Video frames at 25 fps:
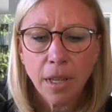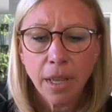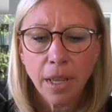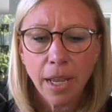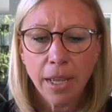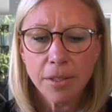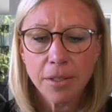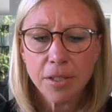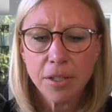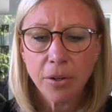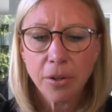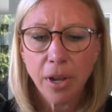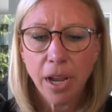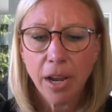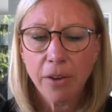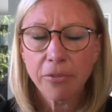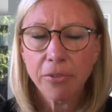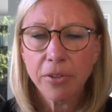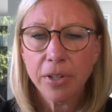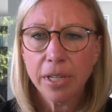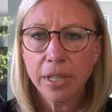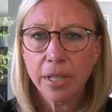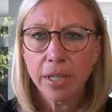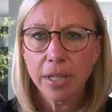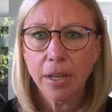And so
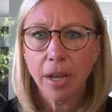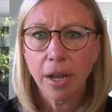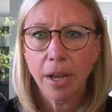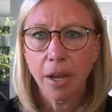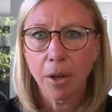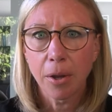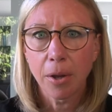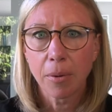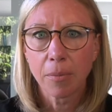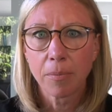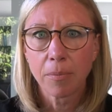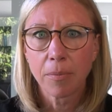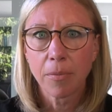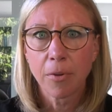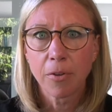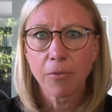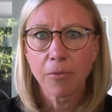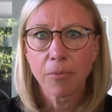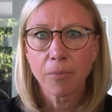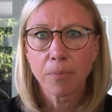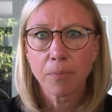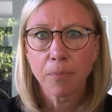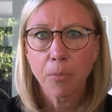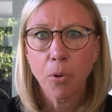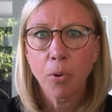every
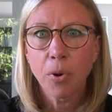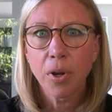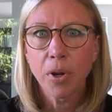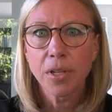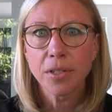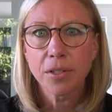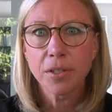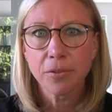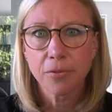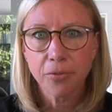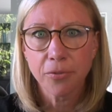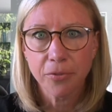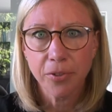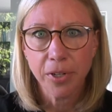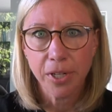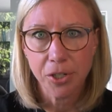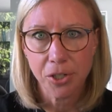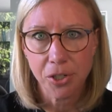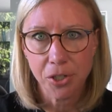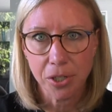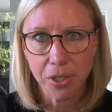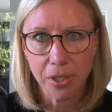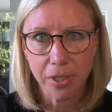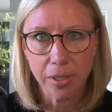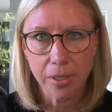point of
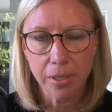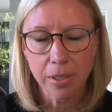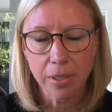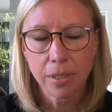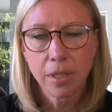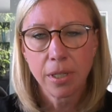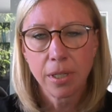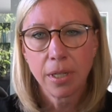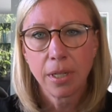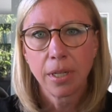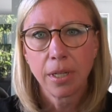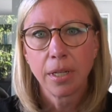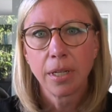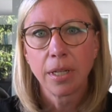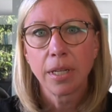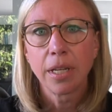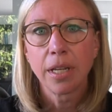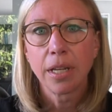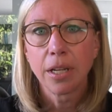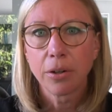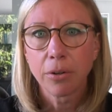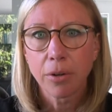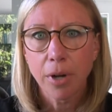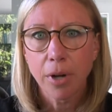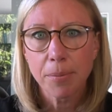friction
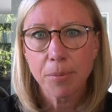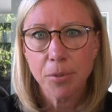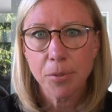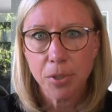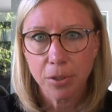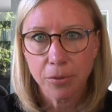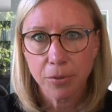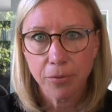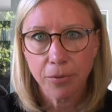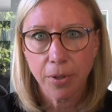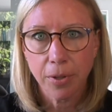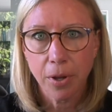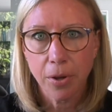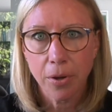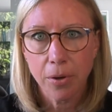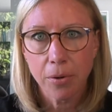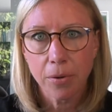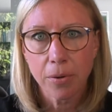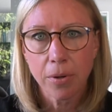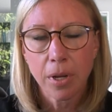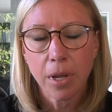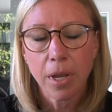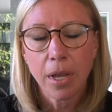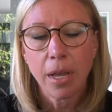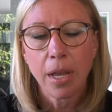interrupts your
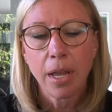flow.